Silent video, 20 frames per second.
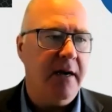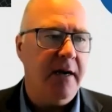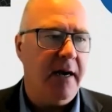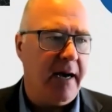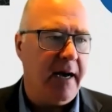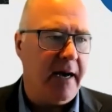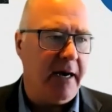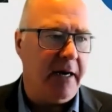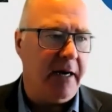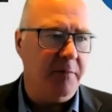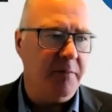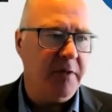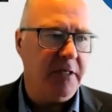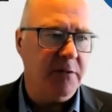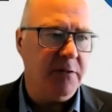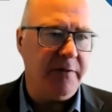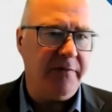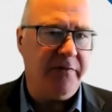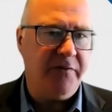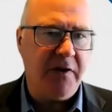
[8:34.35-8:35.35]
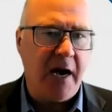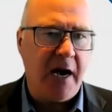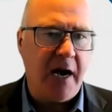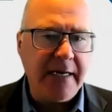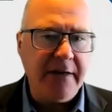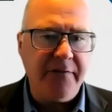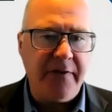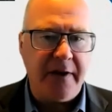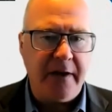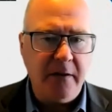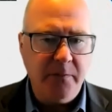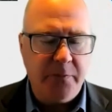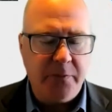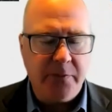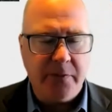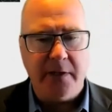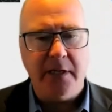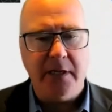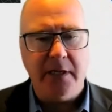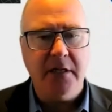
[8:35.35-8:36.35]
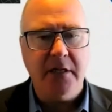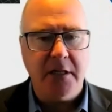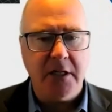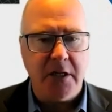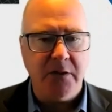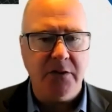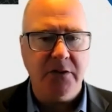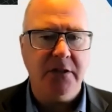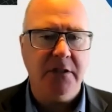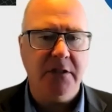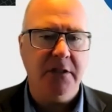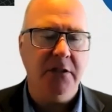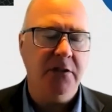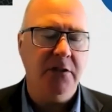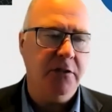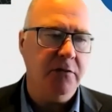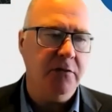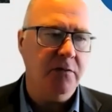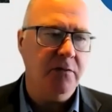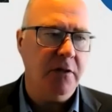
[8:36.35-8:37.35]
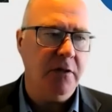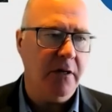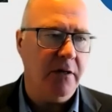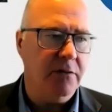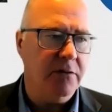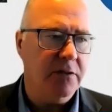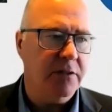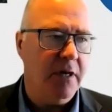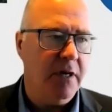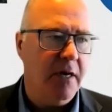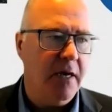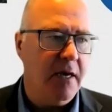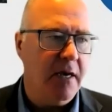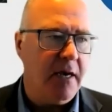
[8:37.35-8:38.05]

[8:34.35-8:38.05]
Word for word: Because um, we've kind of held pretty close to the June lows,